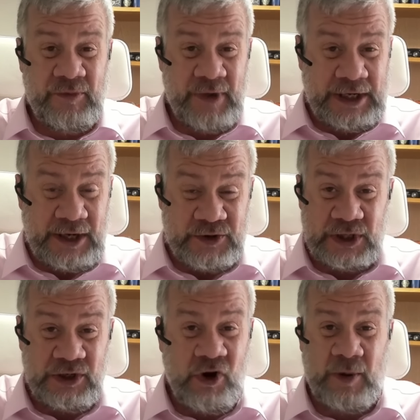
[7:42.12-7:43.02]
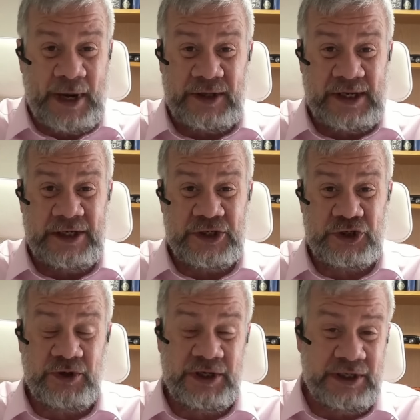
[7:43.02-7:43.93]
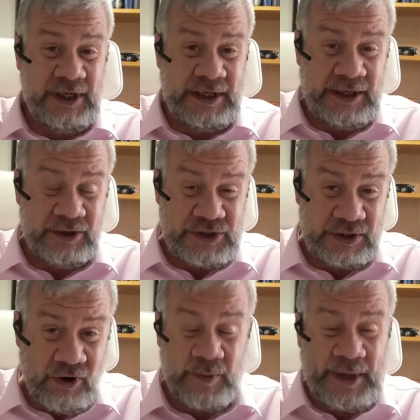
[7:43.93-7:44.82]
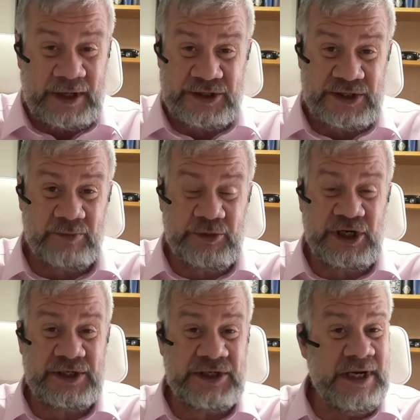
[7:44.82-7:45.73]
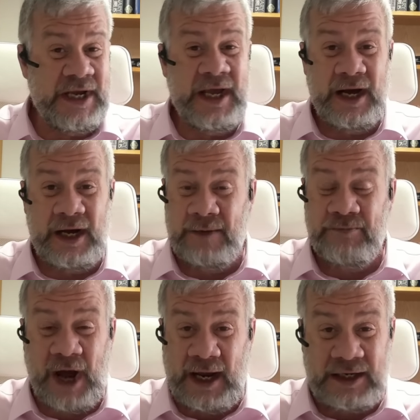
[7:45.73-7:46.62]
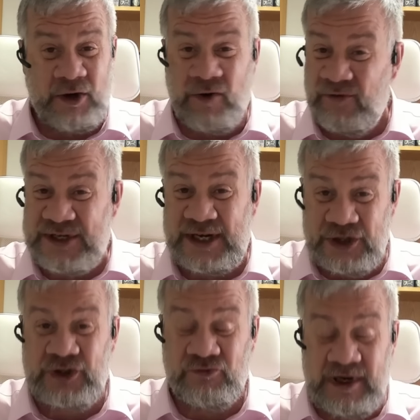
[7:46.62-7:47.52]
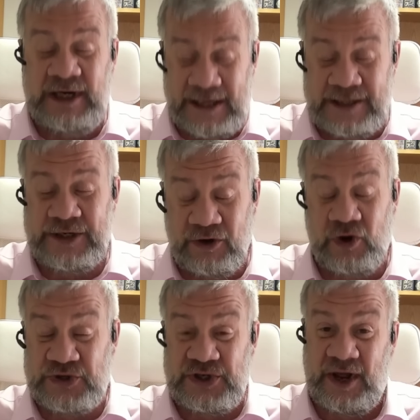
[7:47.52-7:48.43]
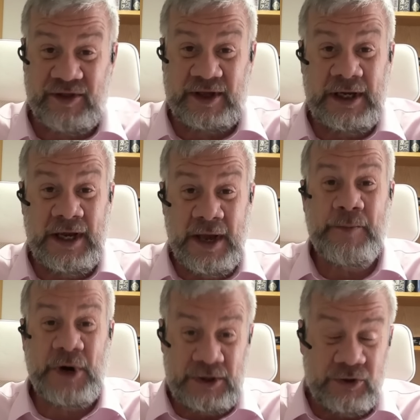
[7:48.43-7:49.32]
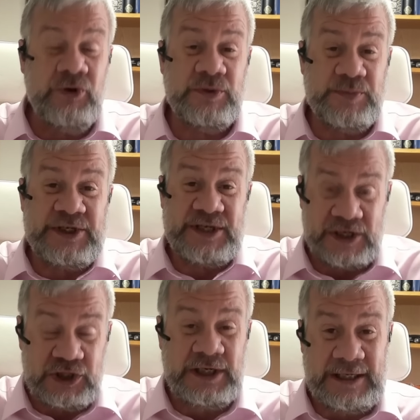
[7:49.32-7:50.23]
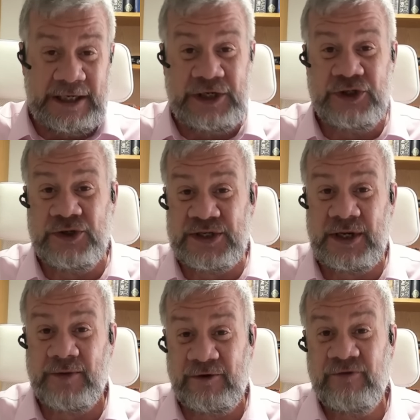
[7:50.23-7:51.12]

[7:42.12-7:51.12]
he knows a lot about the industry. He knows a lot about the subject. And a conversation really is going to cost nothing, but it could potentially lead you to something